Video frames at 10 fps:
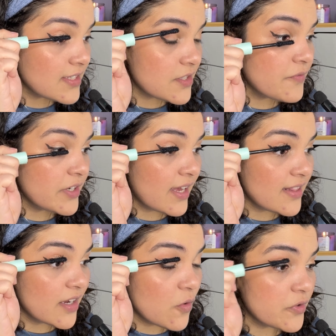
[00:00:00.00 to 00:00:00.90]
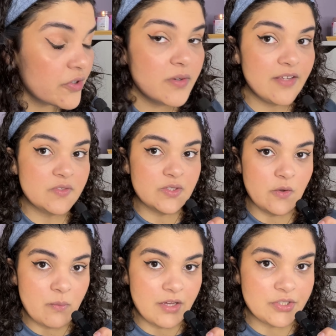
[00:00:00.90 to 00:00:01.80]
let's not forget that CoverGirl gives
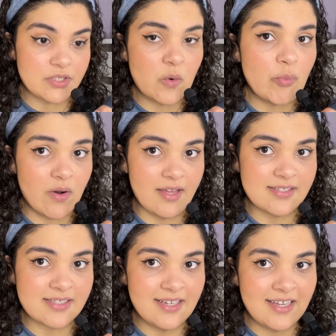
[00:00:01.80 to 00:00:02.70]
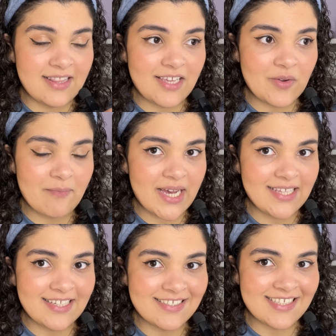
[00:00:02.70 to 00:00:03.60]
so much coupons that you can buy
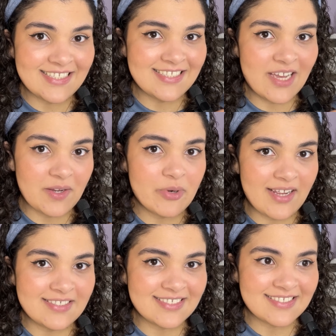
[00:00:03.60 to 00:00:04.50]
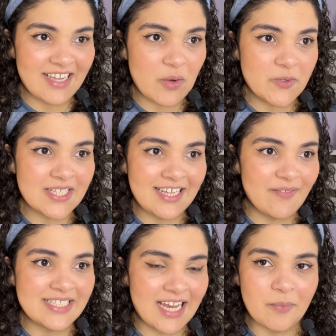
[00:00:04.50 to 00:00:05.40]
this at discounted price at almost any
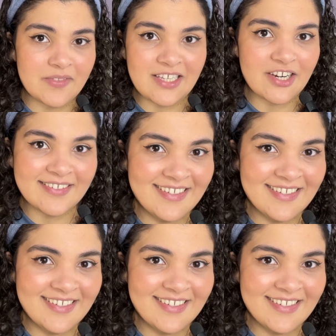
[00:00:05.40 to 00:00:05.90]
given time of the year.